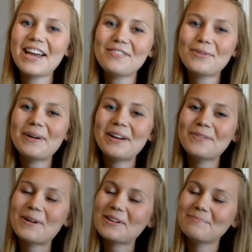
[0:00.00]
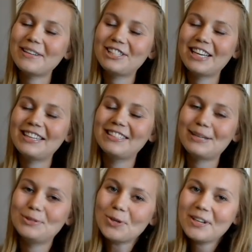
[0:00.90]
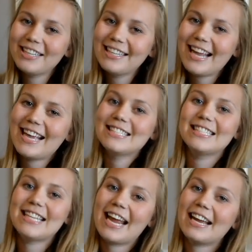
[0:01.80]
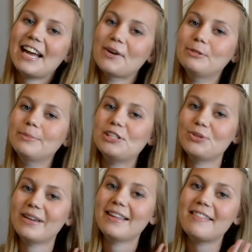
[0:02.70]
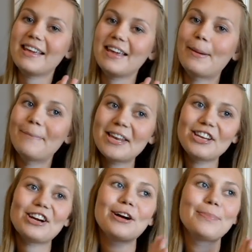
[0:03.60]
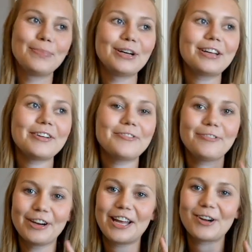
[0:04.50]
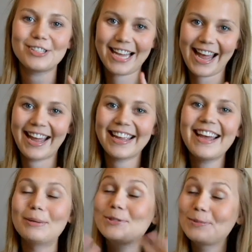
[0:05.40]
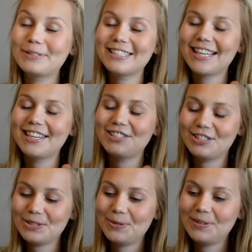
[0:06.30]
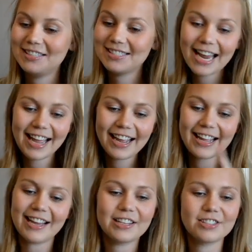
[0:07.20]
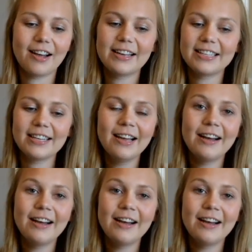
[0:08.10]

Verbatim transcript: Hey everyone, welcome to my channel. I'm Jordan and today I will be doing the mid-year book freakout tag. I'm super excited to do this tag. I saw it